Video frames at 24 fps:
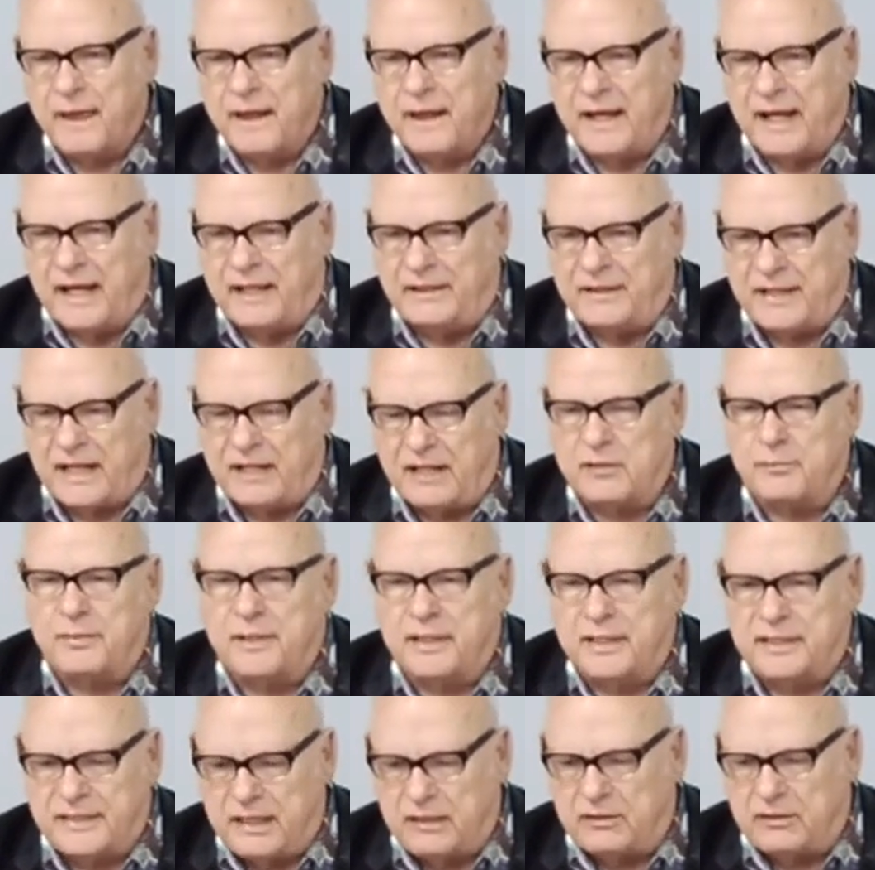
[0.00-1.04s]
And that'll be,
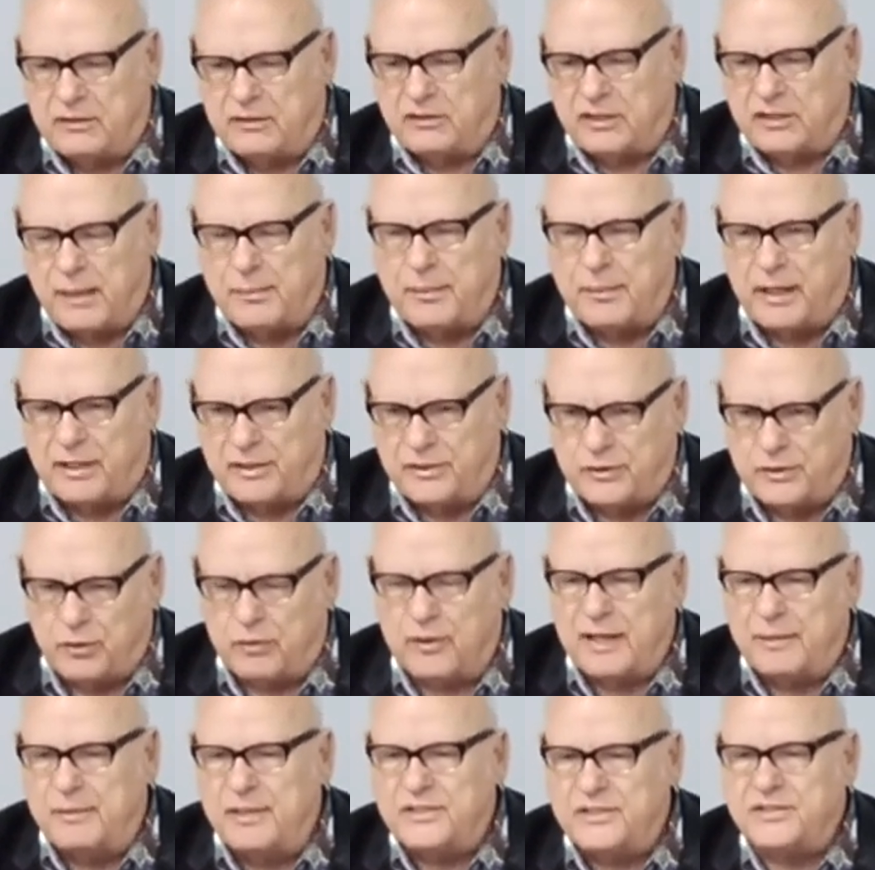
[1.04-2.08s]
and they'll come out your
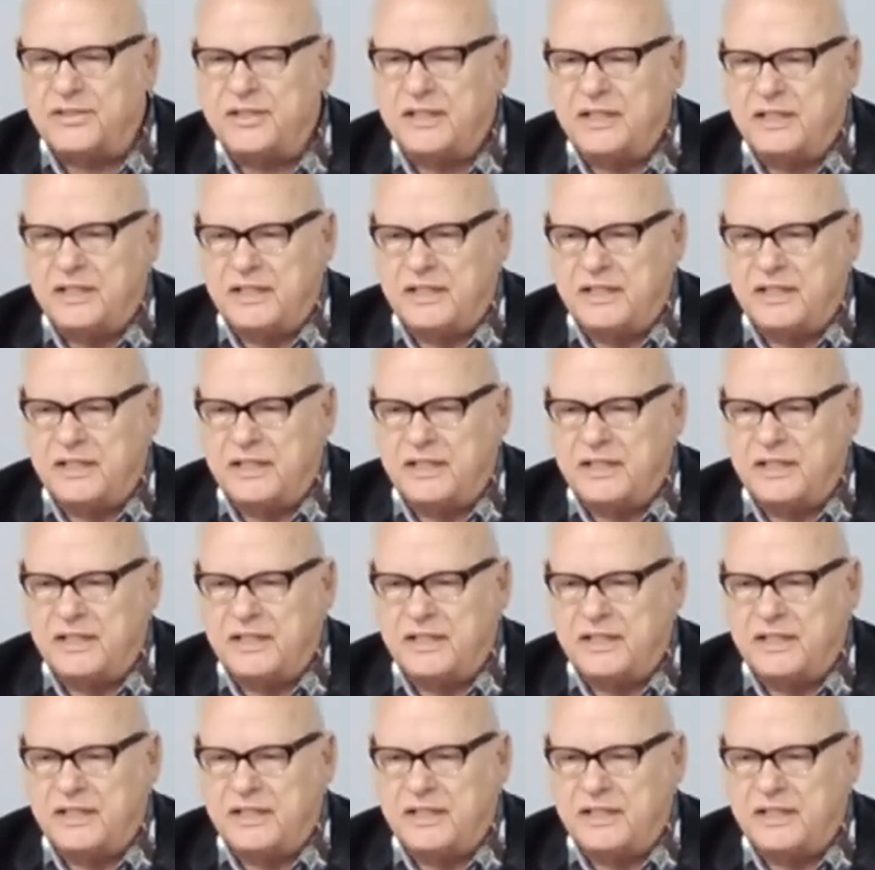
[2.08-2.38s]
image.